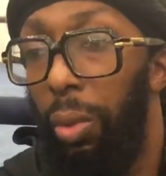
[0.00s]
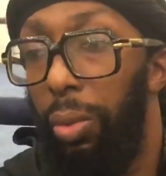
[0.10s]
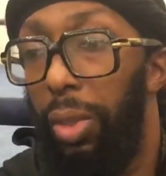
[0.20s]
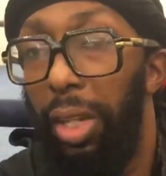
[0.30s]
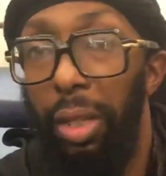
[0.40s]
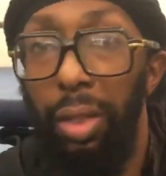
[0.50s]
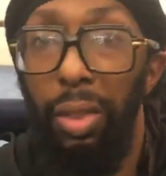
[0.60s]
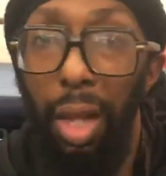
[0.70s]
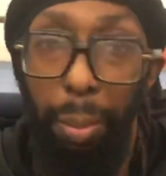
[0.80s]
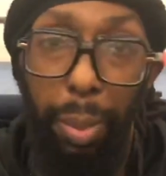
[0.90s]
taking a
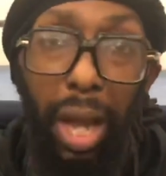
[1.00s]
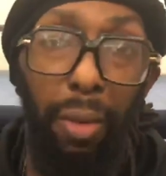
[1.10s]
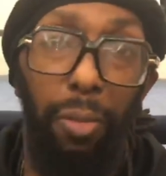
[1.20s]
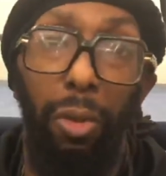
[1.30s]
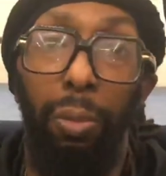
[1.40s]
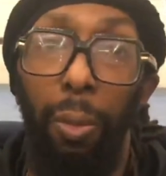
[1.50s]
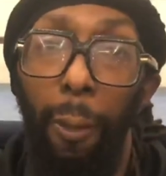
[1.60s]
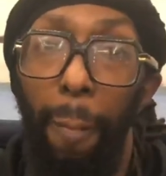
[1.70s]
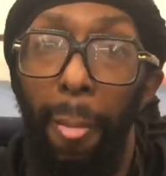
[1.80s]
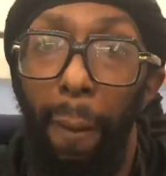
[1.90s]
step back from
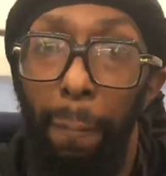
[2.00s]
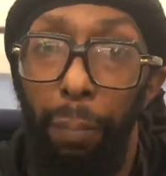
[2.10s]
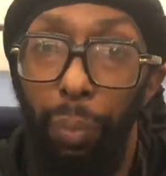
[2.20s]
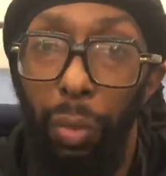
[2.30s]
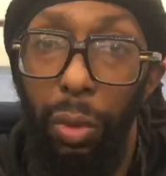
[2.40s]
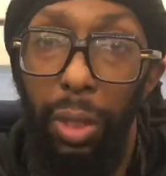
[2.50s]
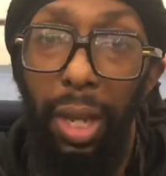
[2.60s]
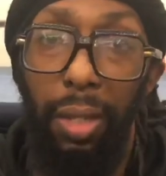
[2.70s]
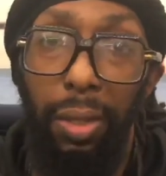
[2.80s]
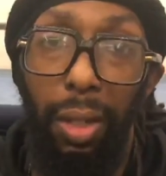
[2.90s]

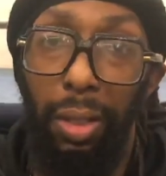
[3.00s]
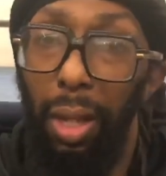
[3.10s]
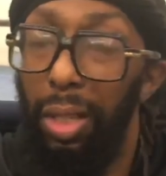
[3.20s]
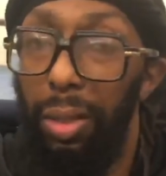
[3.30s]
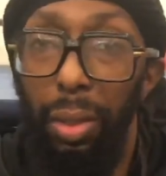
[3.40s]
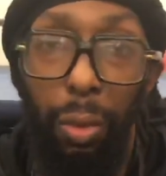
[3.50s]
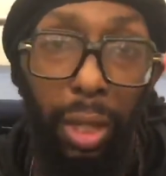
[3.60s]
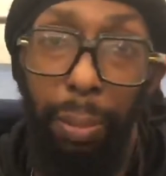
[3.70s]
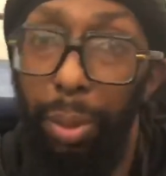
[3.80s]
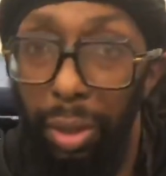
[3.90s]
calisthenics. I still
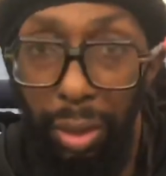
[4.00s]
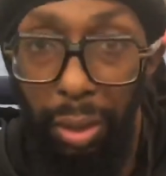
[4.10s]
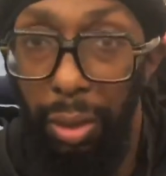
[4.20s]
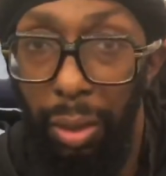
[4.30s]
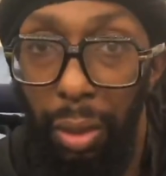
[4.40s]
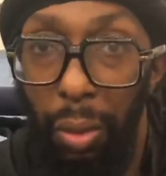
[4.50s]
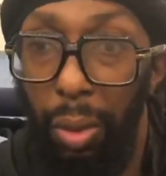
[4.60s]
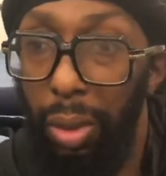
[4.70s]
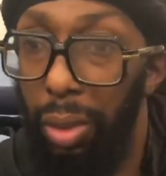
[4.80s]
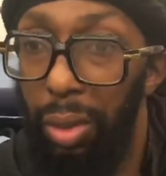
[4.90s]
get busy on a
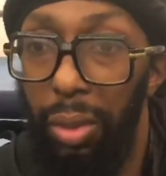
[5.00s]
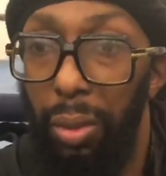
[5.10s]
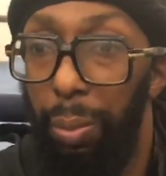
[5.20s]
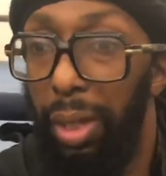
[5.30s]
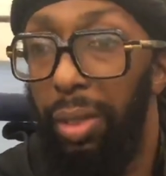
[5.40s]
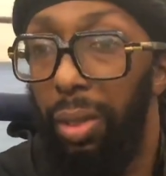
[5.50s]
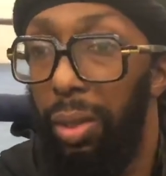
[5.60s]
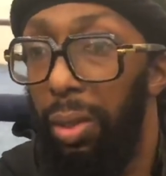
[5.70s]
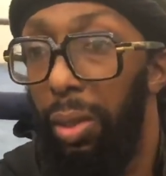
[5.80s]
consistent basis.